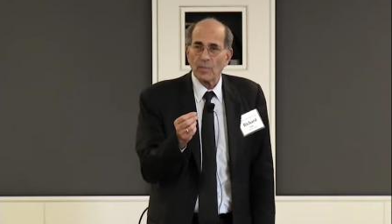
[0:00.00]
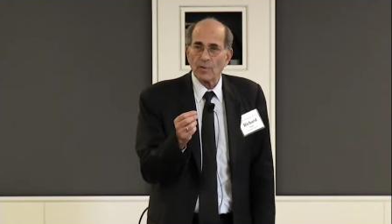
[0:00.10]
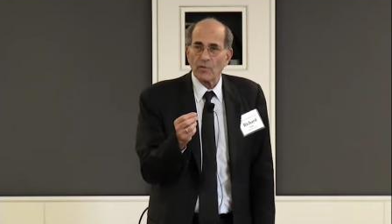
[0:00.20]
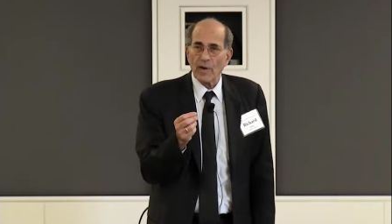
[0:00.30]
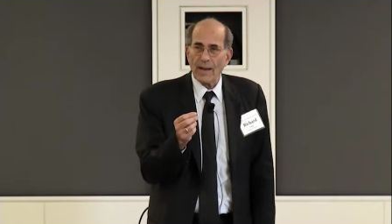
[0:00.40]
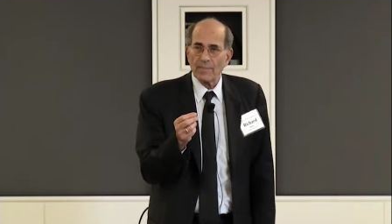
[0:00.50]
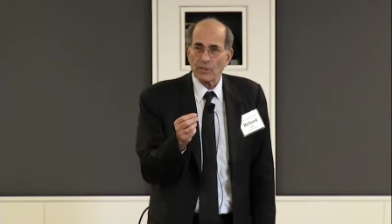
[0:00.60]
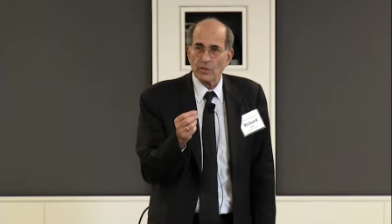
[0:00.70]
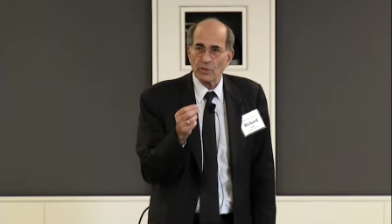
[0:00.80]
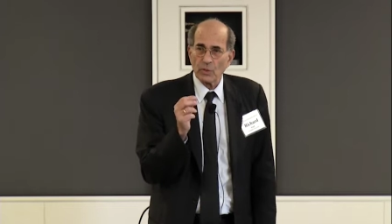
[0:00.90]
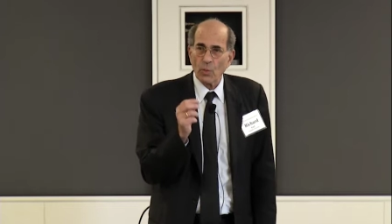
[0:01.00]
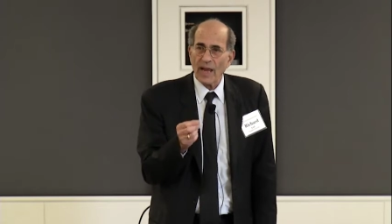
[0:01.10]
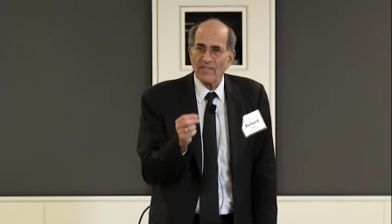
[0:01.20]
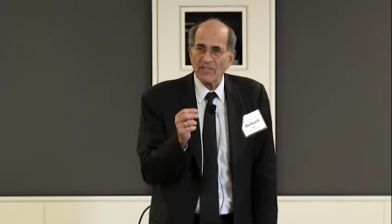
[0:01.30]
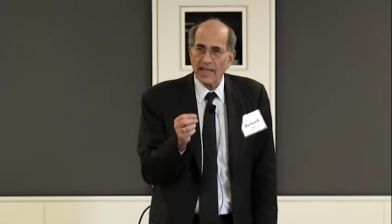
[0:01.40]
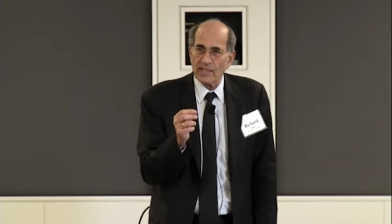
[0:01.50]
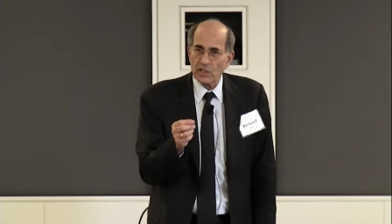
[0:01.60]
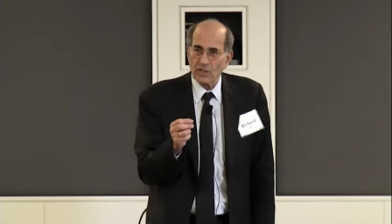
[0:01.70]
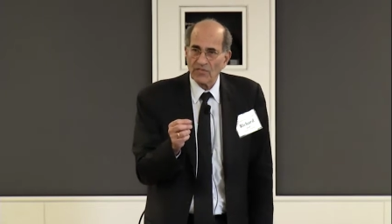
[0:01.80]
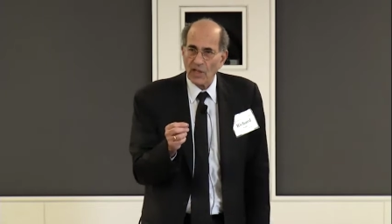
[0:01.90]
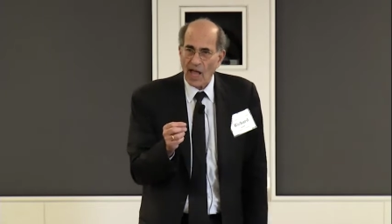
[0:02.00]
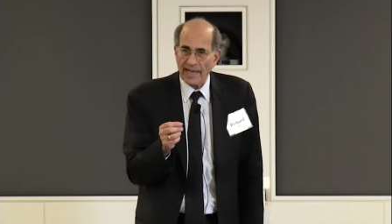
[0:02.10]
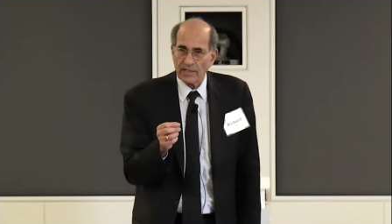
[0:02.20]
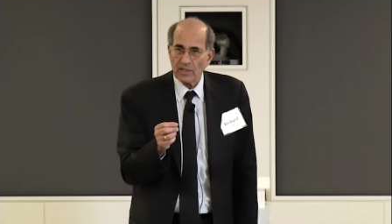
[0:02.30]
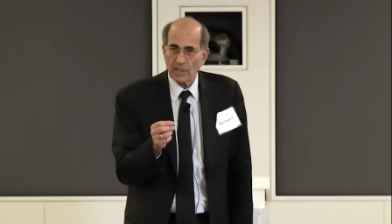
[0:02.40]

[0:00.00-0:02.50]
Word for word: parameters, wavelengths of light,